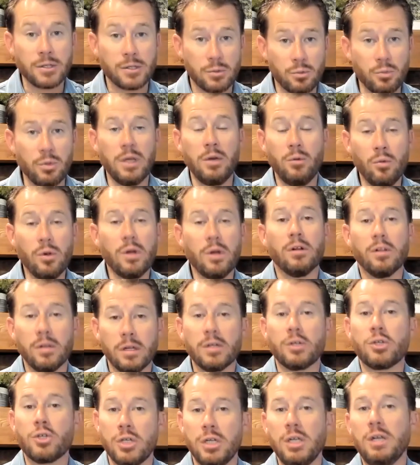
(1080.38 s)
we will
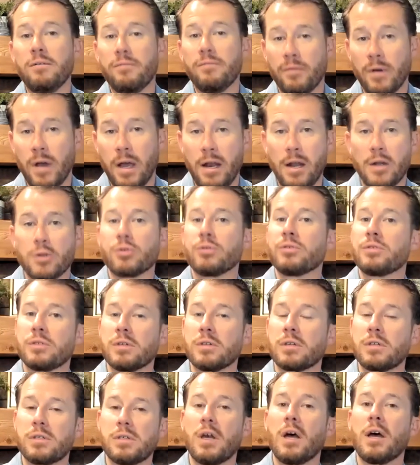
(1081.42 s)
achieve financial
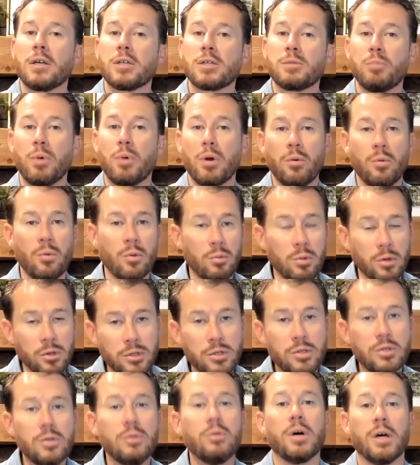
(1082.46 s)
success, but we will
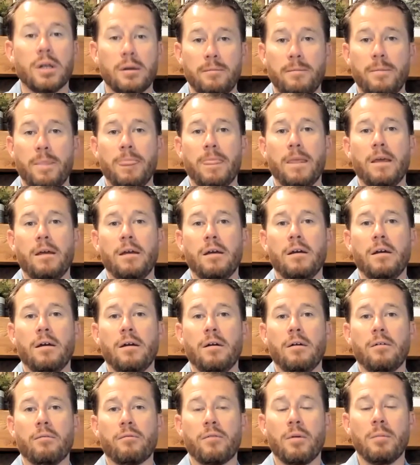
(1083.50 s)
do it
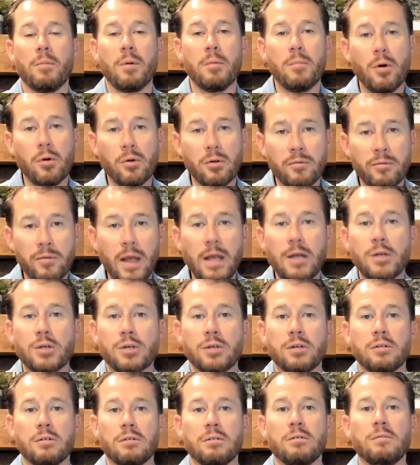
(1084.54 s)
from a
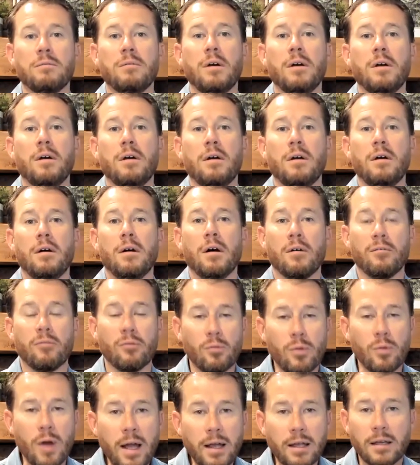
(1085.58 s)
motivation of
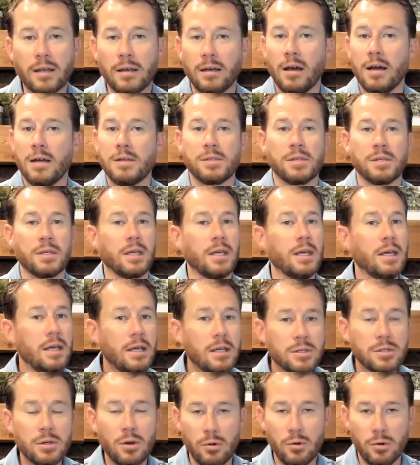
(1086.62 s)
recognizing
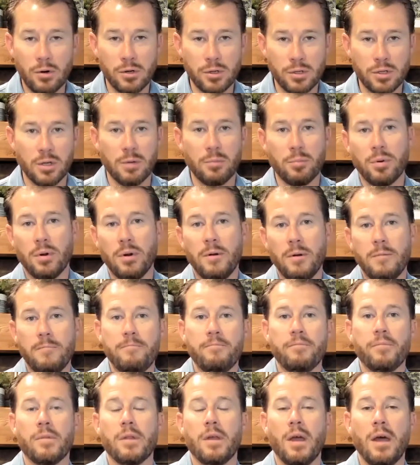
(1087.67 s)
his ownership
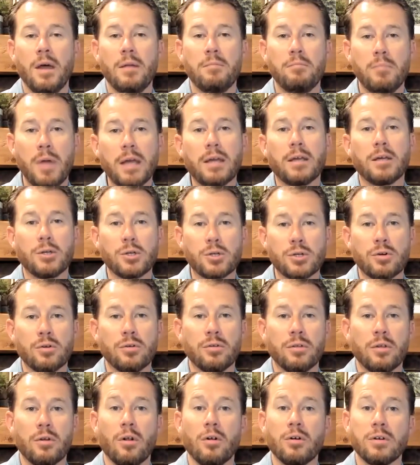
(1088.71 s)
and making sure
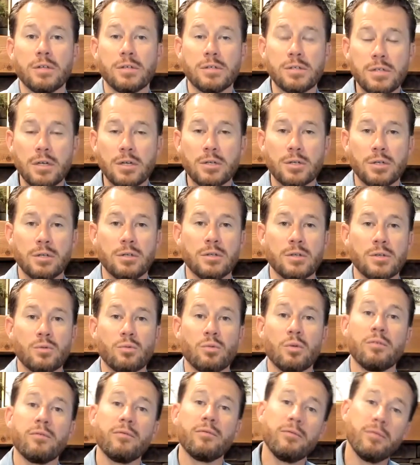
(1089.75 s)
that our decisions
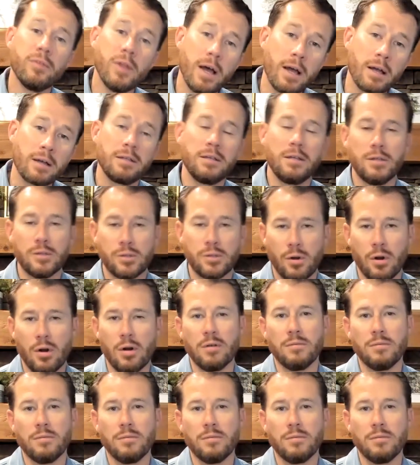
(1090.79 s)
reflect his heart.